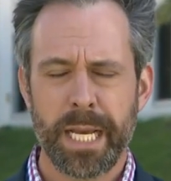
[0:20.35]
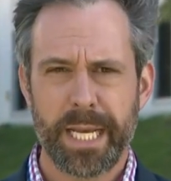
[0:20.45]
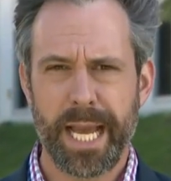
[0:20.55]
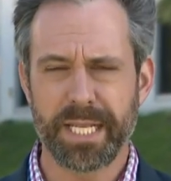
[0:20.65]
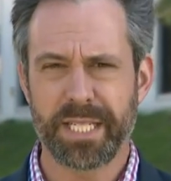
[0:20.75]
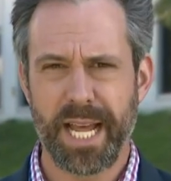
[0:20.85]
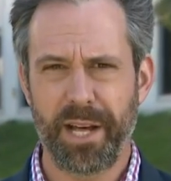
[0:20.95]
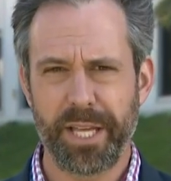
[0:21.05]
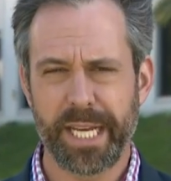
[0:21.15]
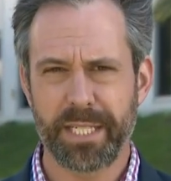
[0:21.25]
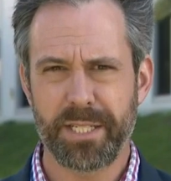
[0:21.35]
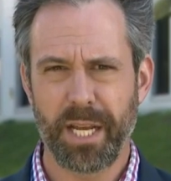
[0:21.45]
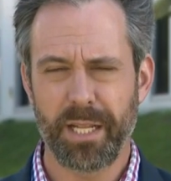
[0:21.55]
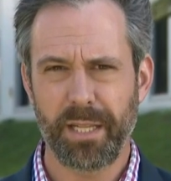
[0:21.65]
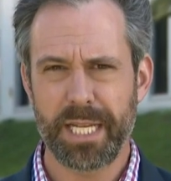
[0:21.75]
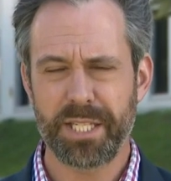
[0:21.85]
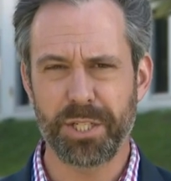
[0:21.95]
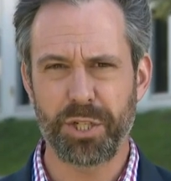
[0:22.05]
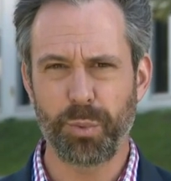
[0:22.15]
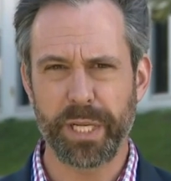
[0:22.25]
Yes, Elliot, uh, less
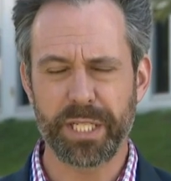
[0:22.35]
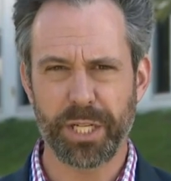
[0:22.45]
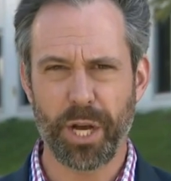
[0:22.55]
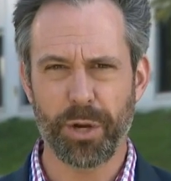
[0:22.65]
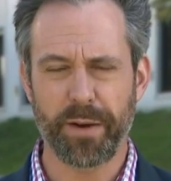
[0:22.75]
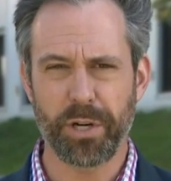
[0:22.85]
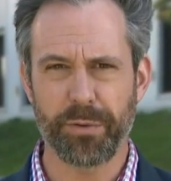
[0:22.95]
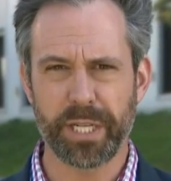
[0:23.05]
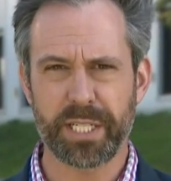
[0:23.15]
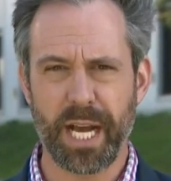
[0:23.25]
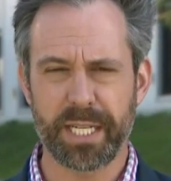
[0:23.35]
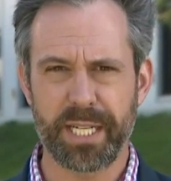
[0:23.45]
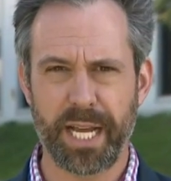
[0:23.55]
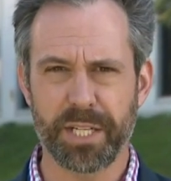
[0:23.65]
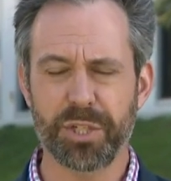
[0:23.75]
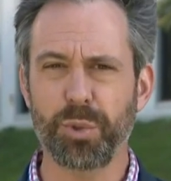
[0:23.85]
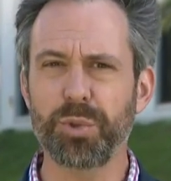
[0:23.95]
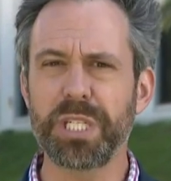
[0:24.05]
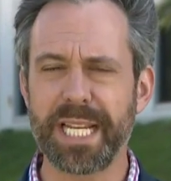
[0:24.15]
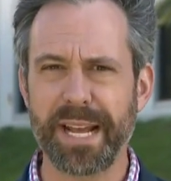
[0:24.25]
than two weeks ago, Governor Rick Scott signed a
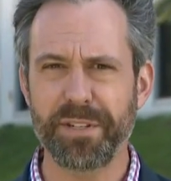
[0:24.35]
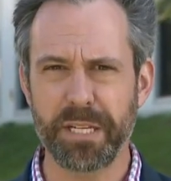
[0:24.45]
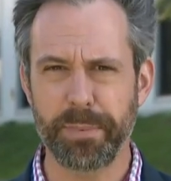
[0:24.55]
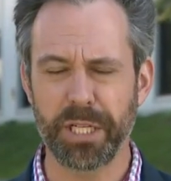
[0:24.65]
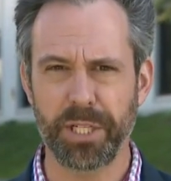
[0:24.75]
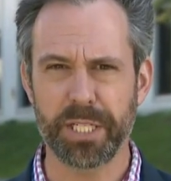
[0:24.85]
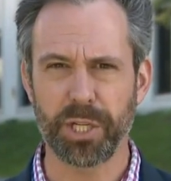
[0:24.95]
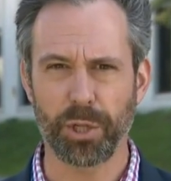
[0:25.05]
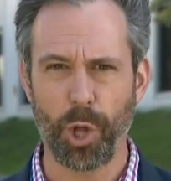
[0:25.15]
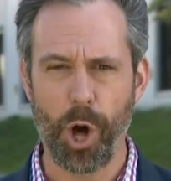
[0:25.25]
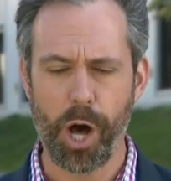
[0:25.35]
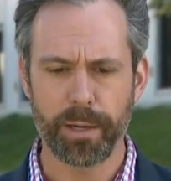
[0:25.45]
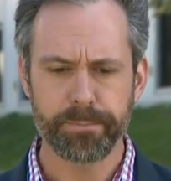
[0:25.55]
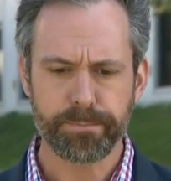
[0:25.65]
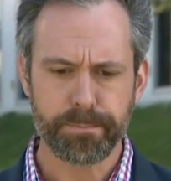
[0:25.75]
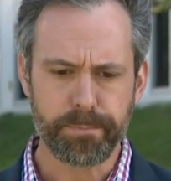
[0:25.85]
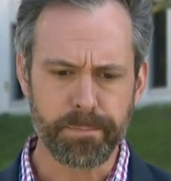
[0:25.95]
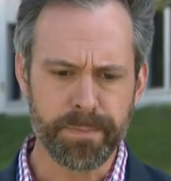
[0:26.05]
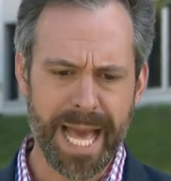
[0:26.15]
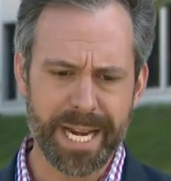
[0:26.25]
school safety bill into law.
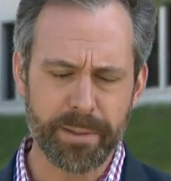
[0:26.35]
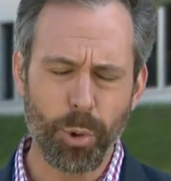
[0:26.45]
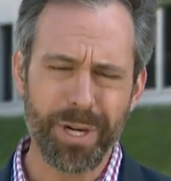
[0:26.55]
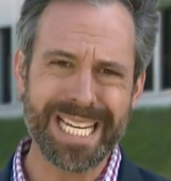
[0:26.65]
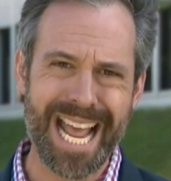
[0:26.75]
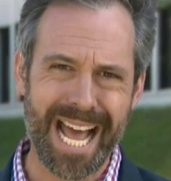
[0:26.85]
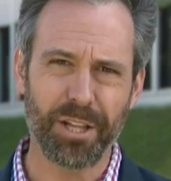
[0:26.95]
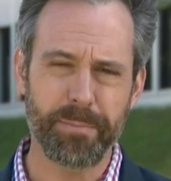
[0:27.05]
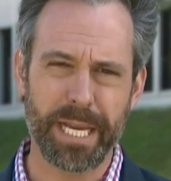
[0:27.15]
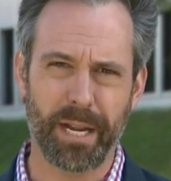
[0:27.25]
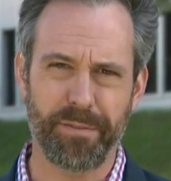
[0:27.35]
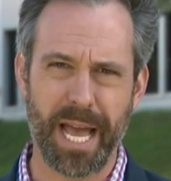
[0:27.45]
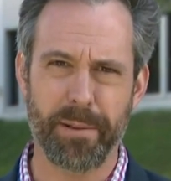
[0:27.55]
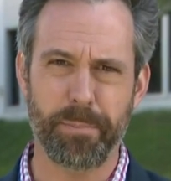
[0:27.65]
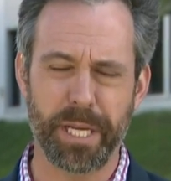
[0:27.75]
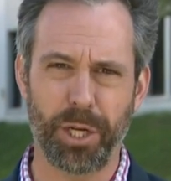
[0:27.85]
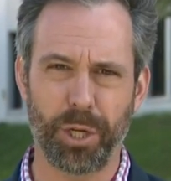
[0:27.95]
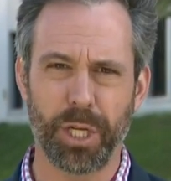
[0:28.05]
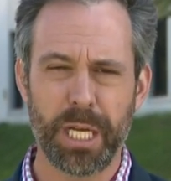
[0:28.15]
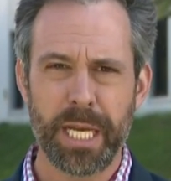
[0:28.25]
And an important element of that
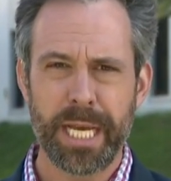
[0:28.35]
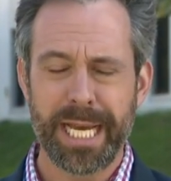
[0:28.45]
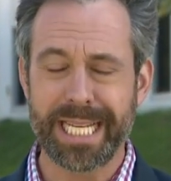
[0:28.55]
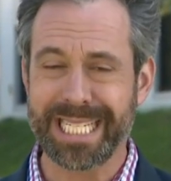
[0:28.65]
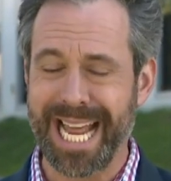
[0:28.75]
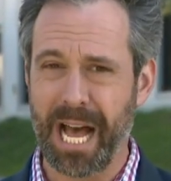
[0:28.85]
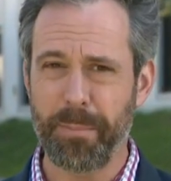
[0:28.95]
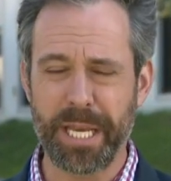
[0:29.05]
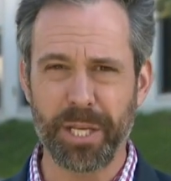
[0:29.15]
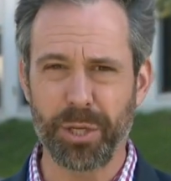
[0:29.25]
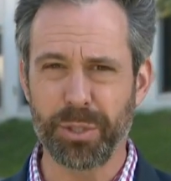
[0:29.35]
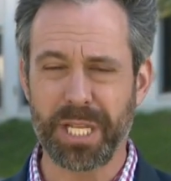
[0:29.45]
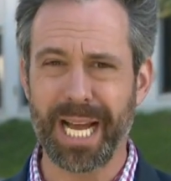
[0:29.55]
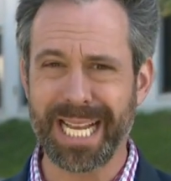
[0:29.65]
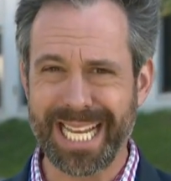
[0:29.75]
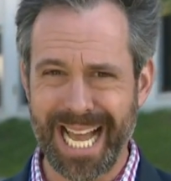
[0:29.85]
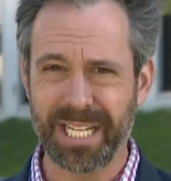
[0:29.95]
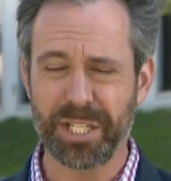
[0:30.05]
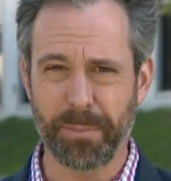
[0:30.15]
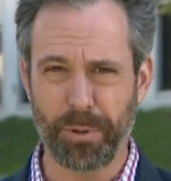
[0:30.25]
bill is now being used
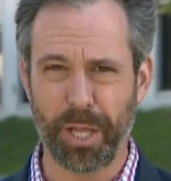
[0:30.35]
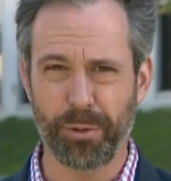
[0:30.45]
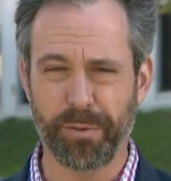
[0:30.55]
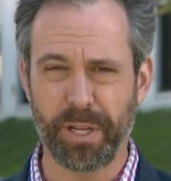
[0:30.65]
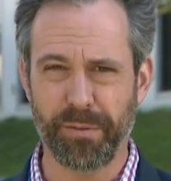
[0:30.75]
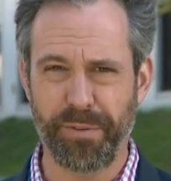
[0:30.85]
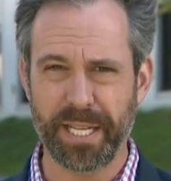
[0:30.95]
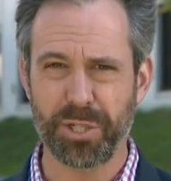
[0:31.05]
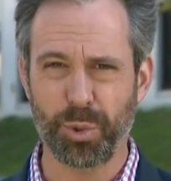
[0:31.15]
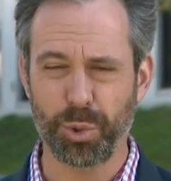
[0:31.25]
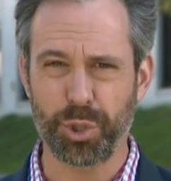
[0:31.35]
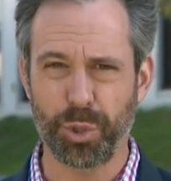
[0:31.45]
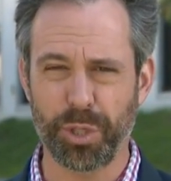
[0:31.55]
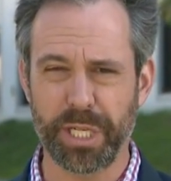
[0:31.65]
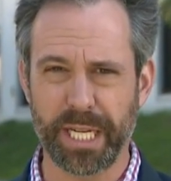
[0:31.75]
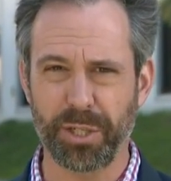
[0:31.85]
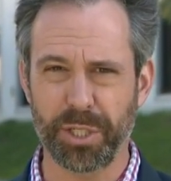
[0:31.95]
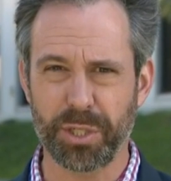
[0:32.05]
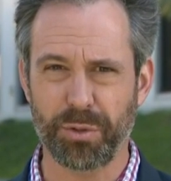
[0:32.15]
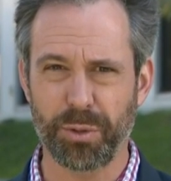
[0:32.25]
against the brother of confessed school shooter
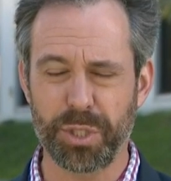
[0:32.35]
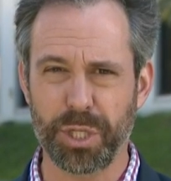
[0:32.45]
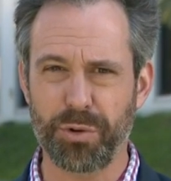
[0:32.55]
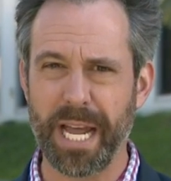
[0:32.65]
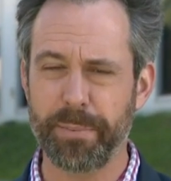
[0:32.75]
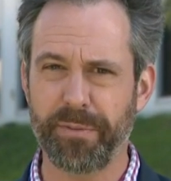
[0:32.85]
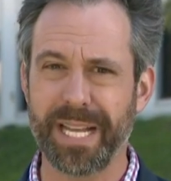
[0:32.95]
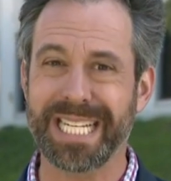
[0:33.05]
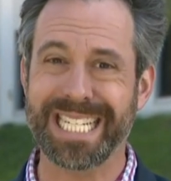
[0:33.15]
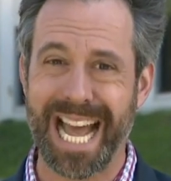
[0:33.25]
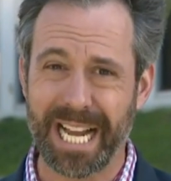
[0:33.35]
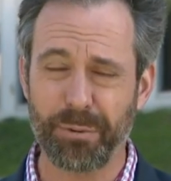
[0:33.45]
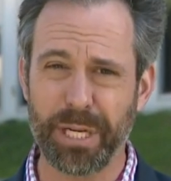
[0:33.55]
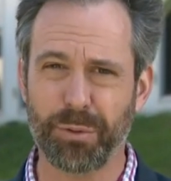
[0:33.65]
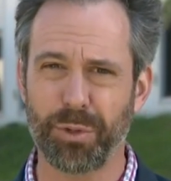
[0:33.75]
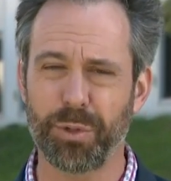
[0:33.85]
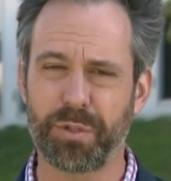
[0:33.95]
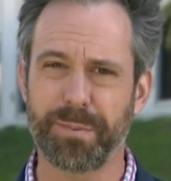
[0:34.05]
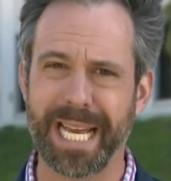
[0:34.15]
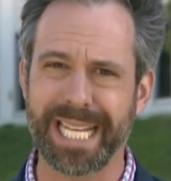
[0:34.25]
Nikolas Cruz to try to prevent Zachary Cruz
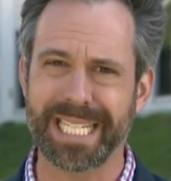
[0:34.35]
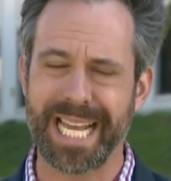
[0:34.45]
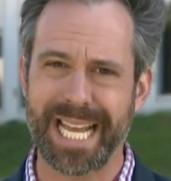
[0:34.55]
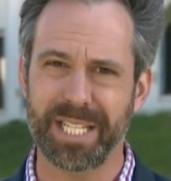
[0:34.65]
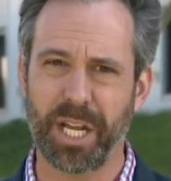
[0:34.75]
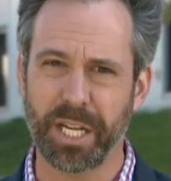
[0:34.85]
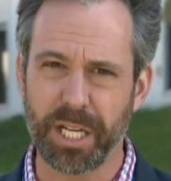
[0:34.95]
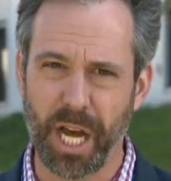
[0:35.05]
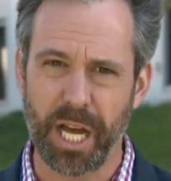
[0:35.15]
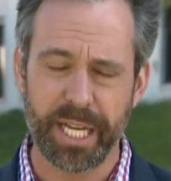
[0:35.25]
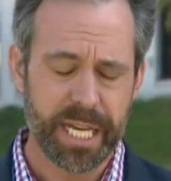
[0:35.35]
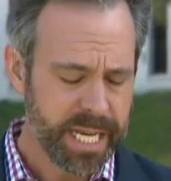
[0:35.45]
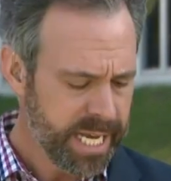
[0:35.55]
from getting his hands on a gun.